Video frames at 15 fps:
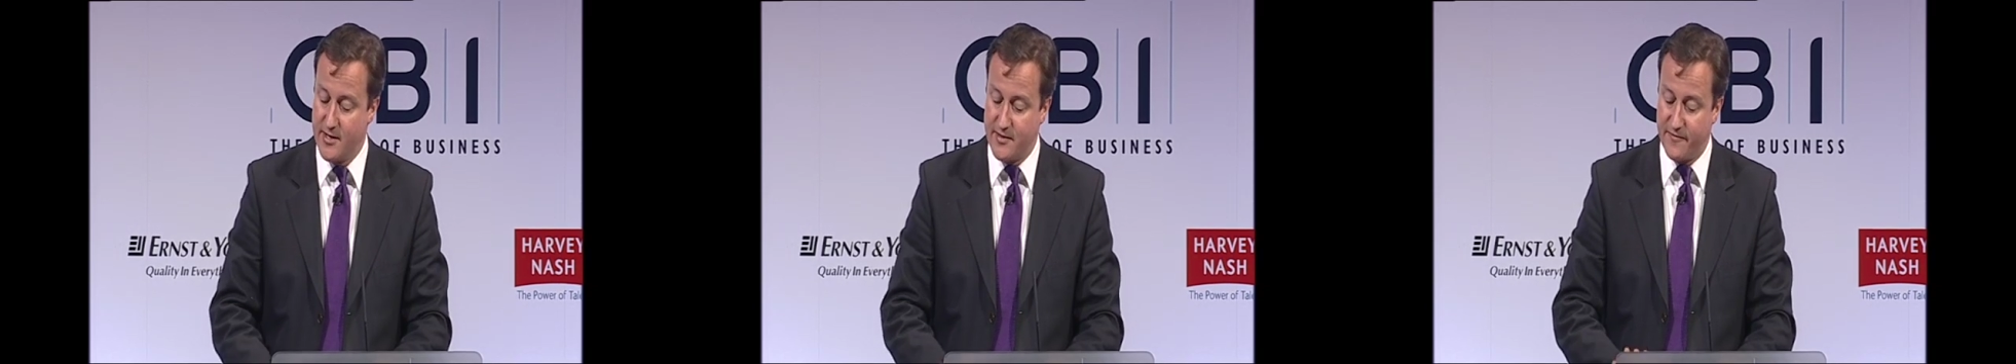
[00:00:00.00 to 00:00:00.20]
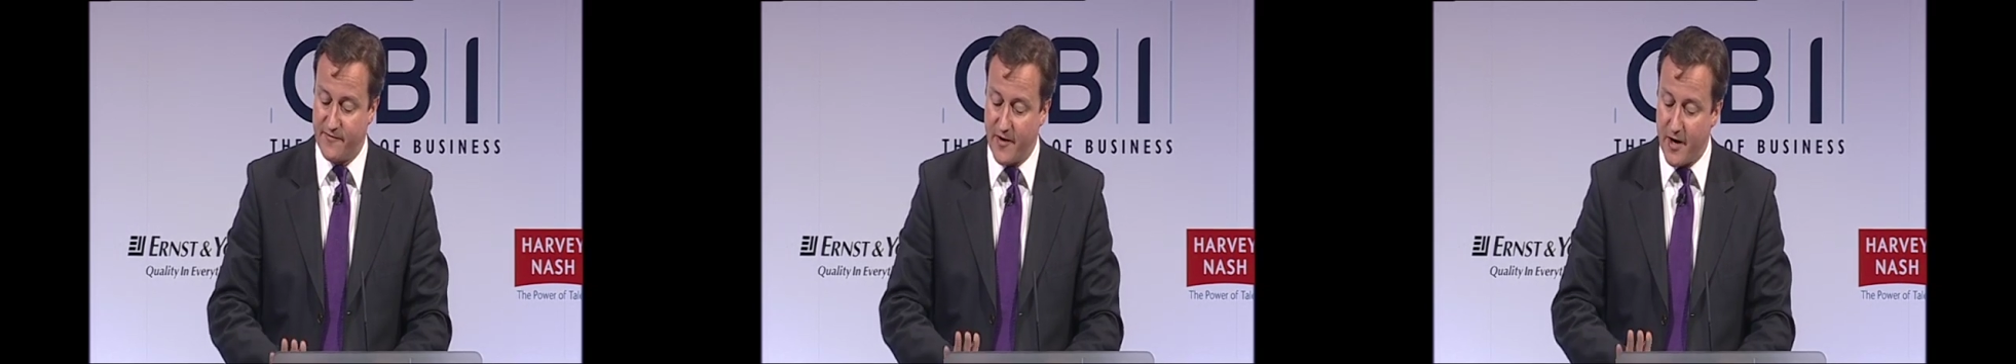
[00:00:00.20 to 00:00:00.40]

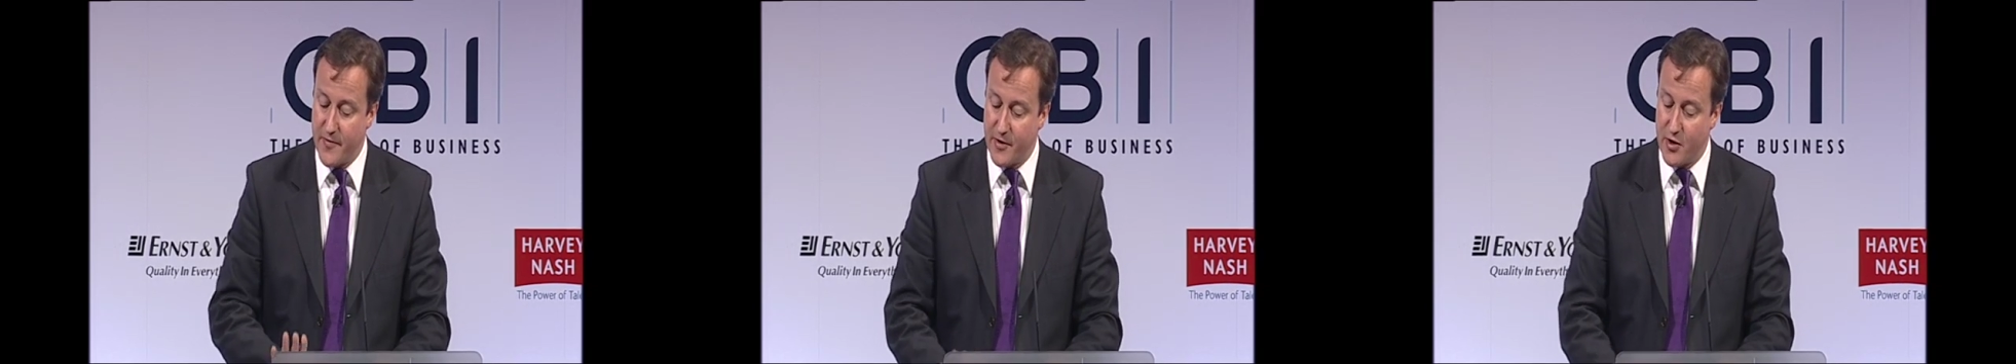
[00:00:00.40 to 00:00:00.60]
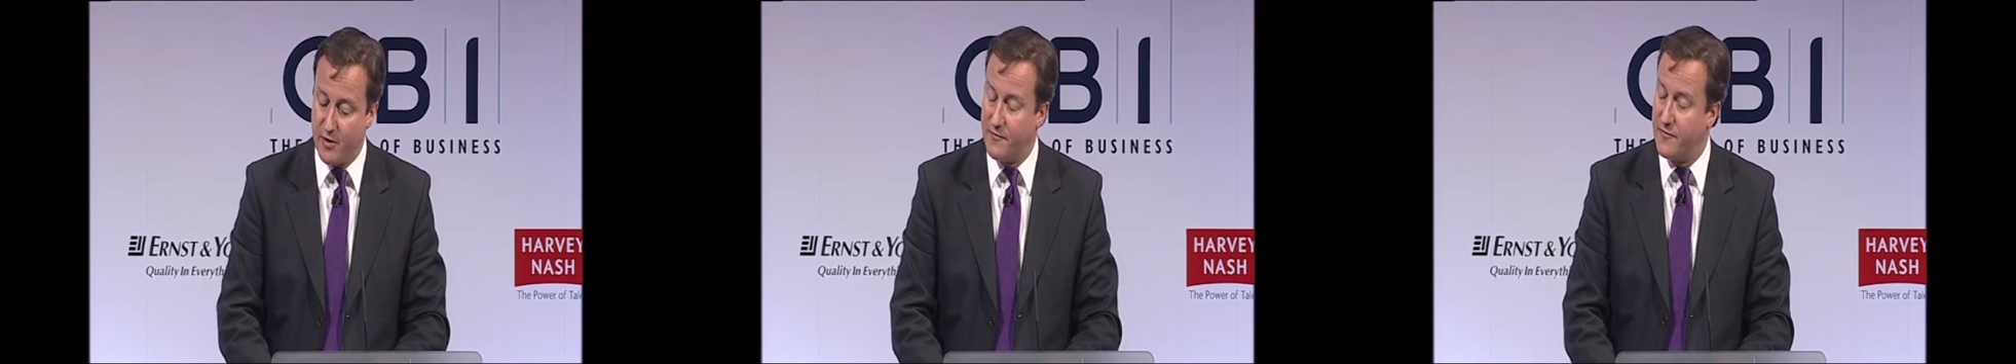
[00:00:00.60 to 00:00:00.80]
to find
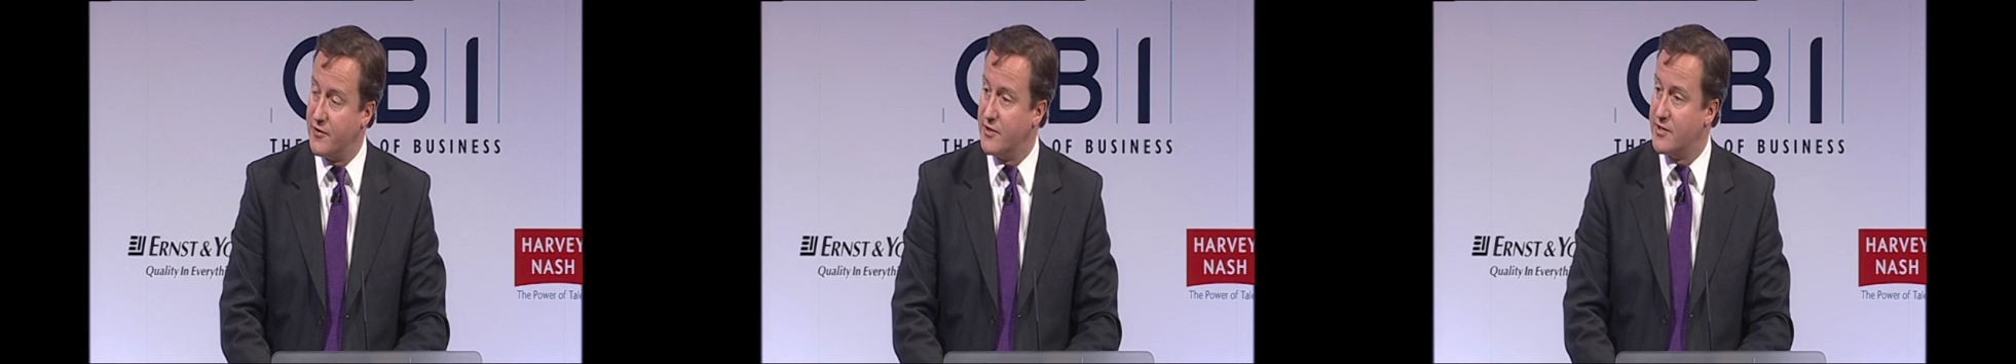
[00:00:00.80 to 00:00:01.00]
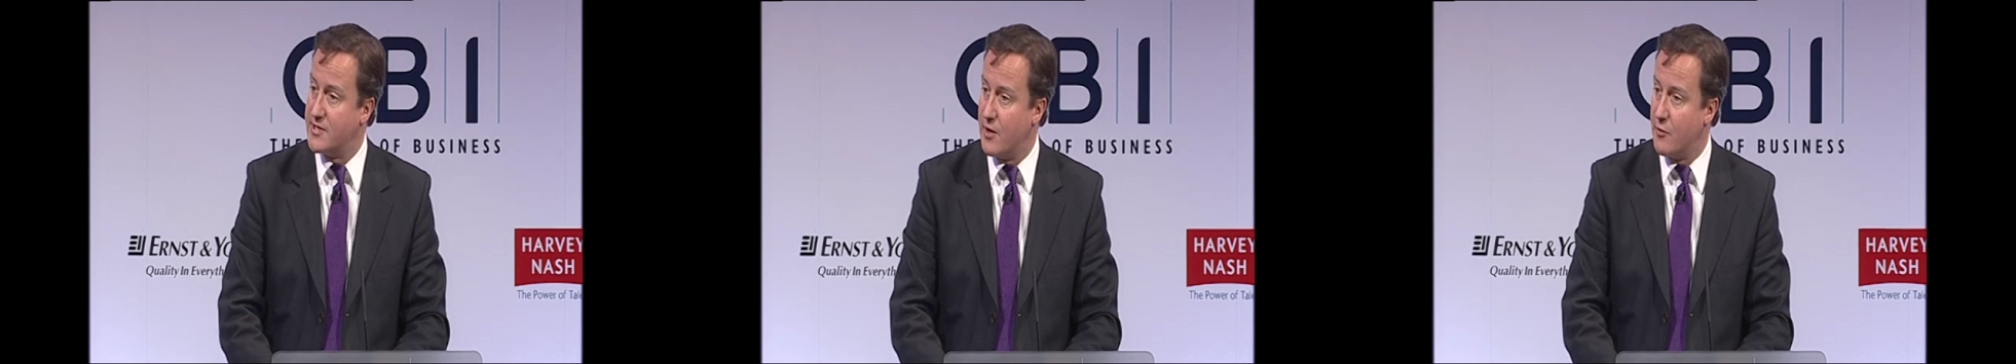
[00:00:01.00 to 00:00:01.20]
the
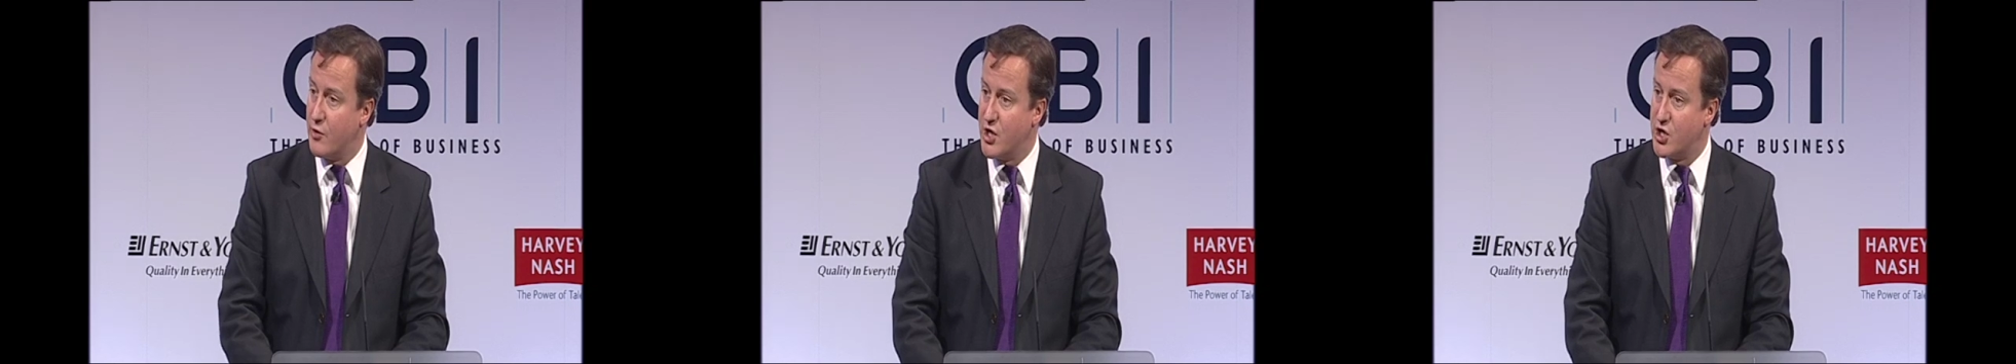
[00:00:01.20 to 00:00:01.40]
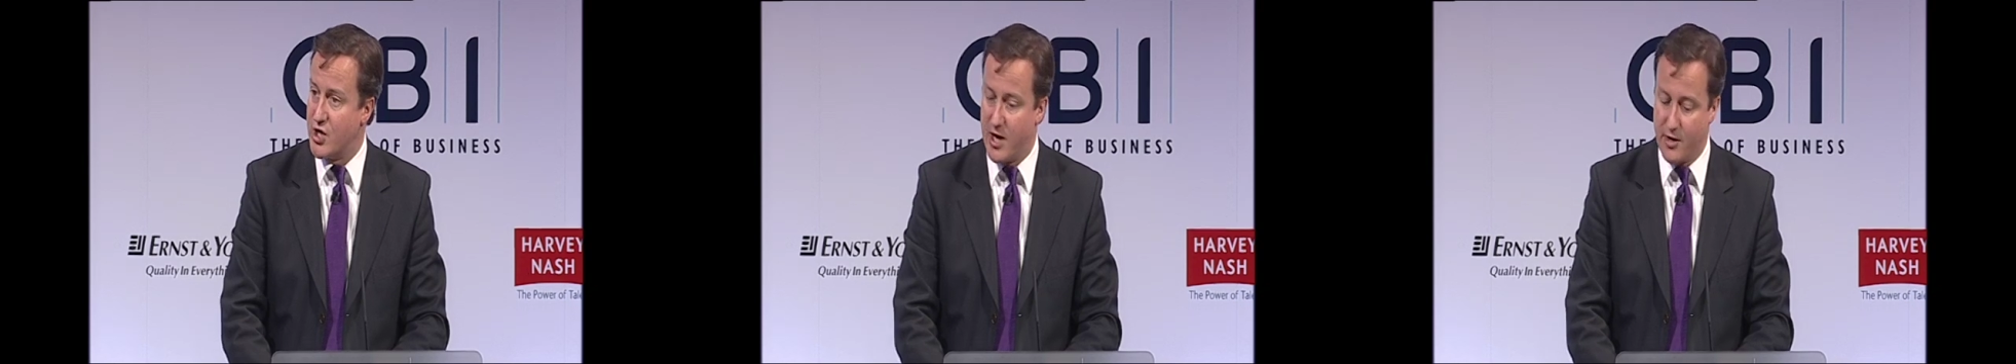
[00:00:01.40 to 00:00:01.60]
confidence and
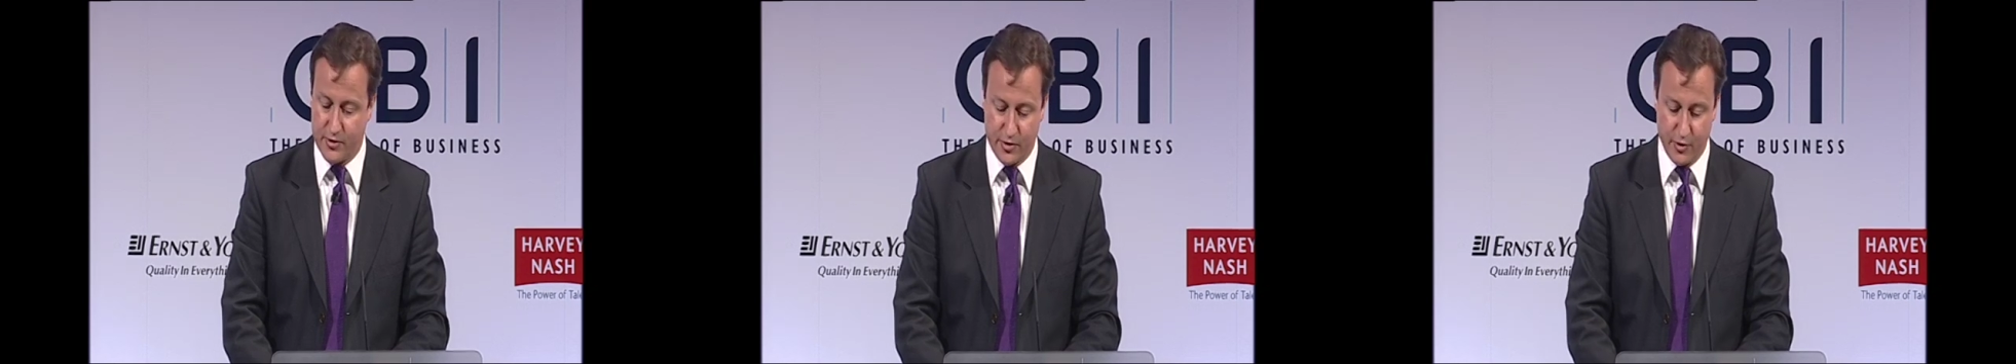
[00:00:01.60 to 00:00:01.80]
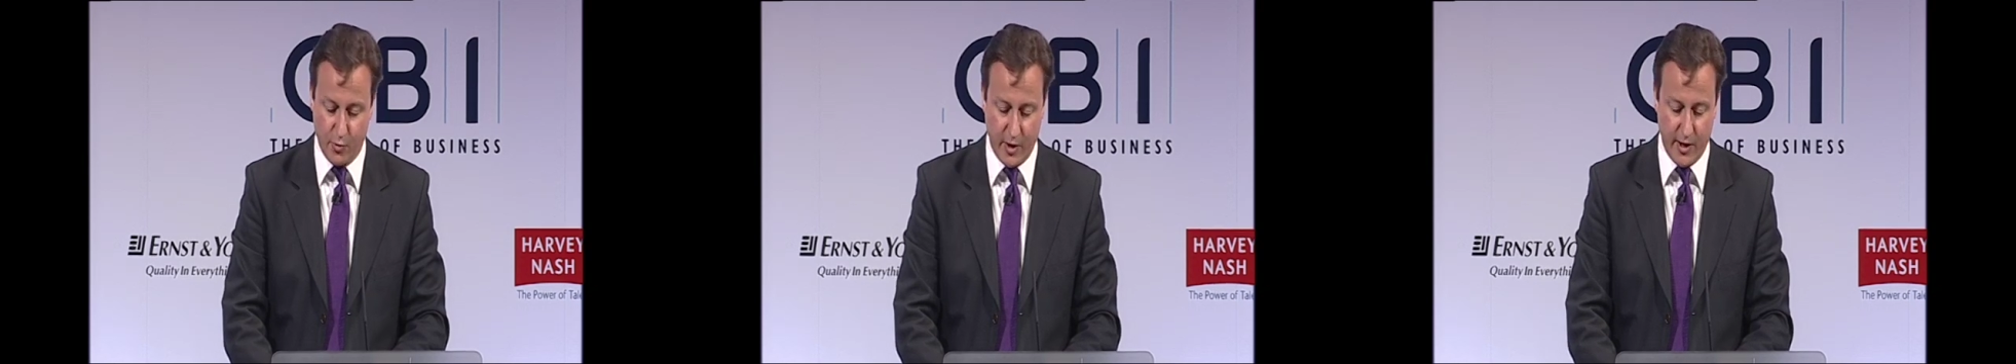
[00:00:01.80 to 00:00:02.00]
reach out
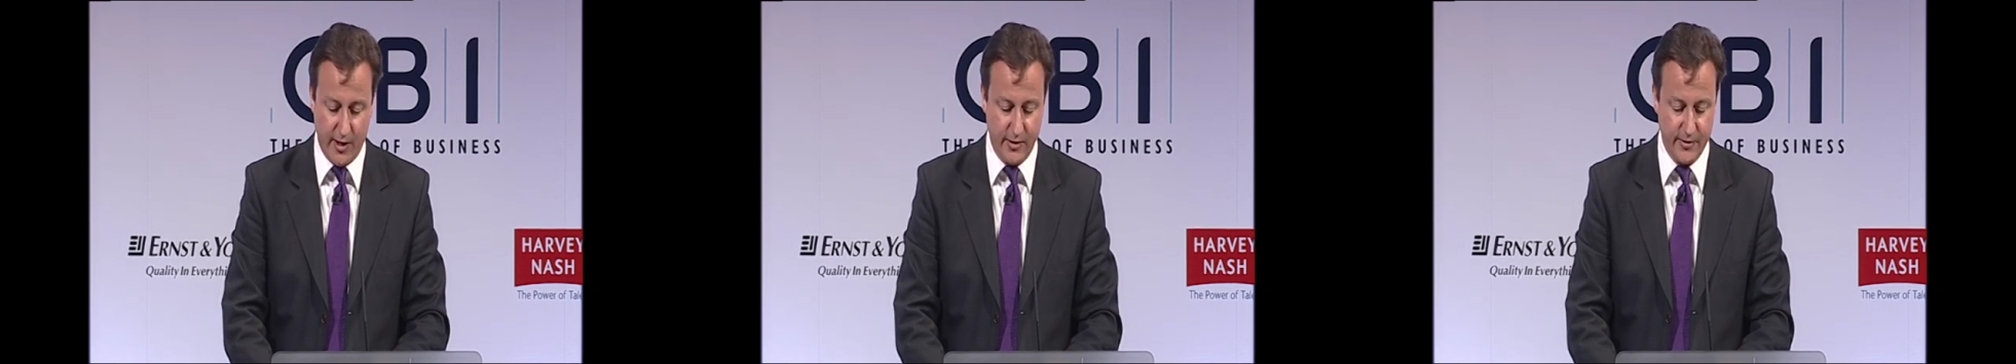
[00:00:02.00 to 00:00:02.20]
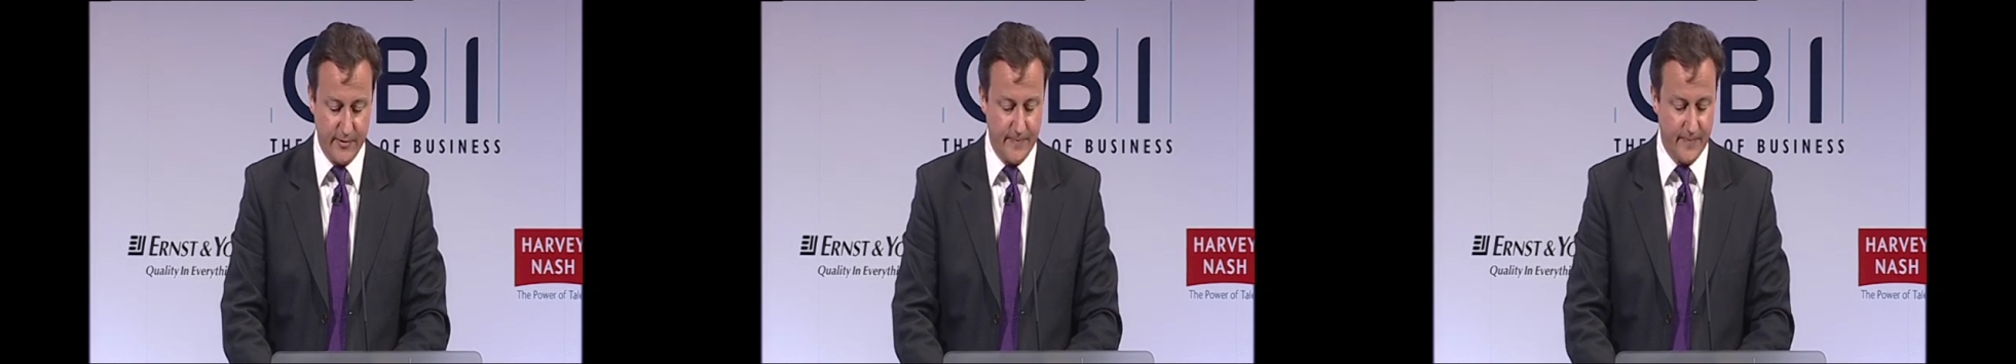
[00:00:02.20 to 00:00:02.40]
to the
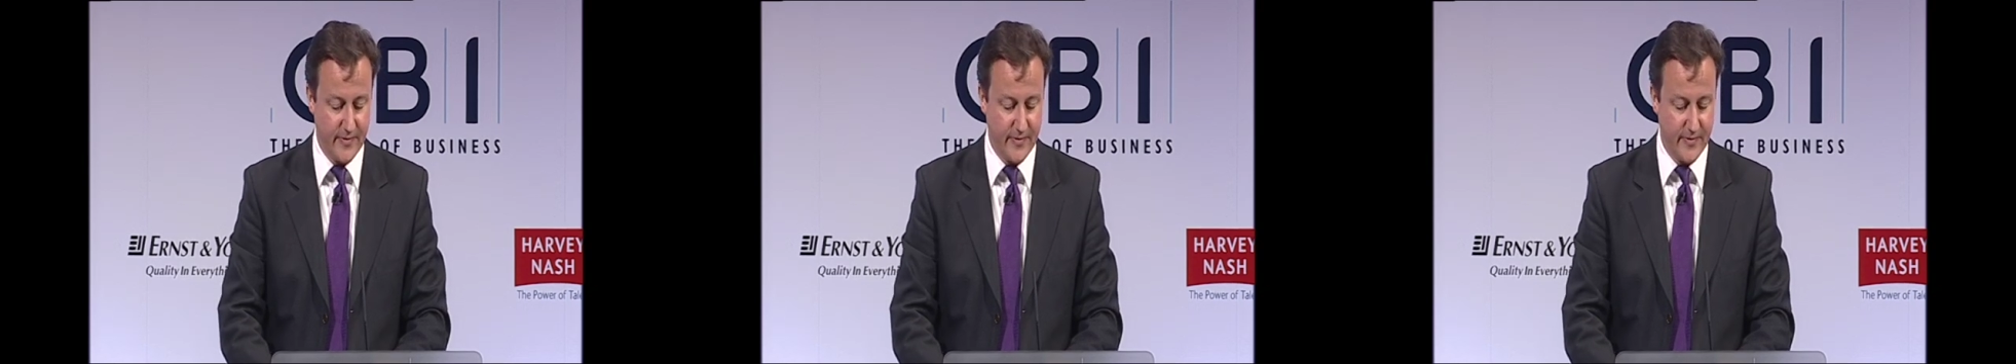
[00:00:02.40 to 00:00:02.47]
world.